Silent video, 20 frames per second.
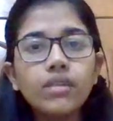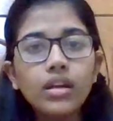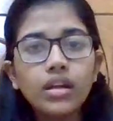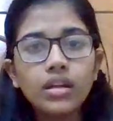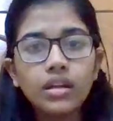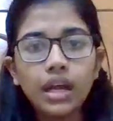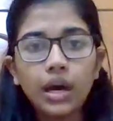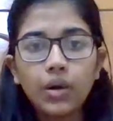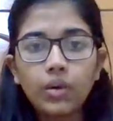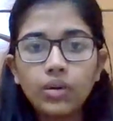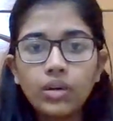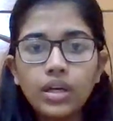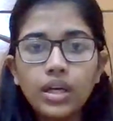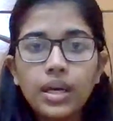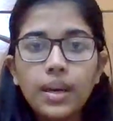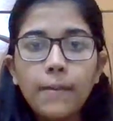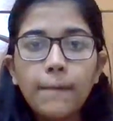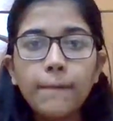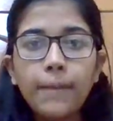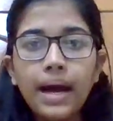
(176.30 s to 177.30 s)
Now,
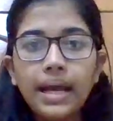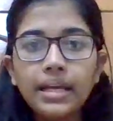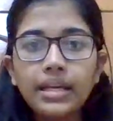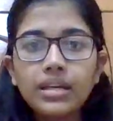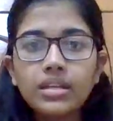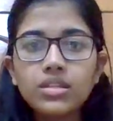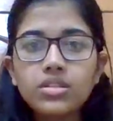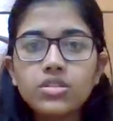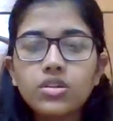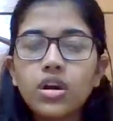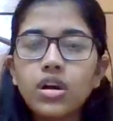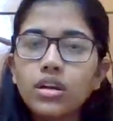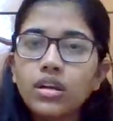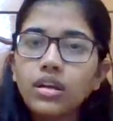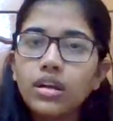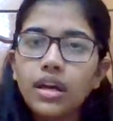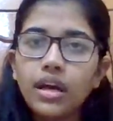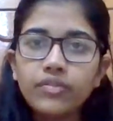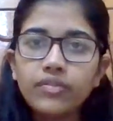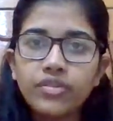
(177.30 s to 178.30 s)
buying a stock
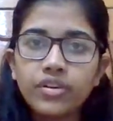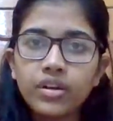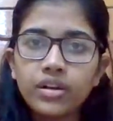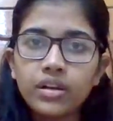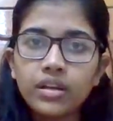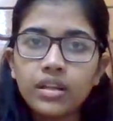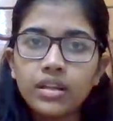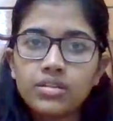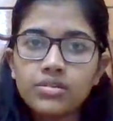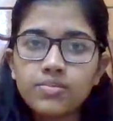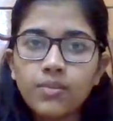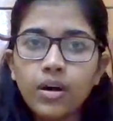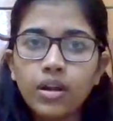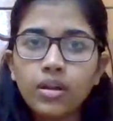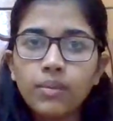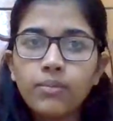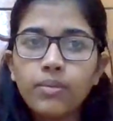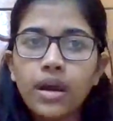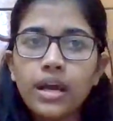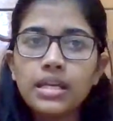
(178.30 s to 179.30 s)
for a
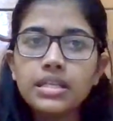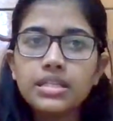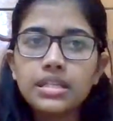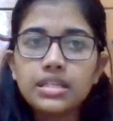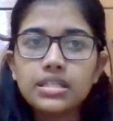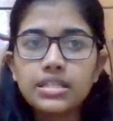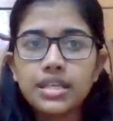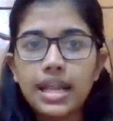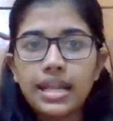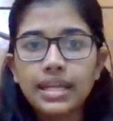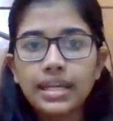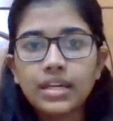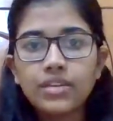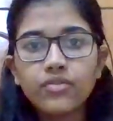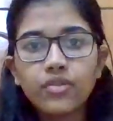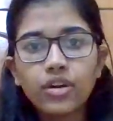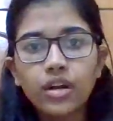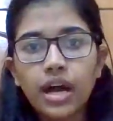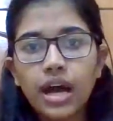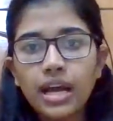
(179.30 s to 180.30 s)
smaller price and selling it
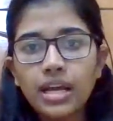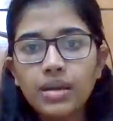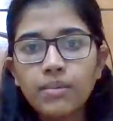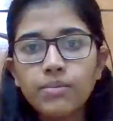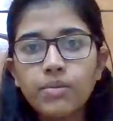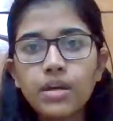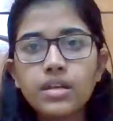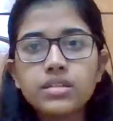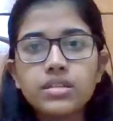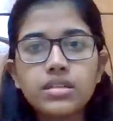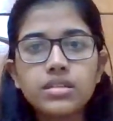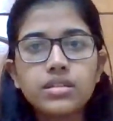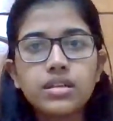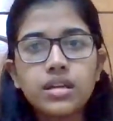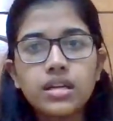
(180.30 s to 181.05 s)
for a higher price is the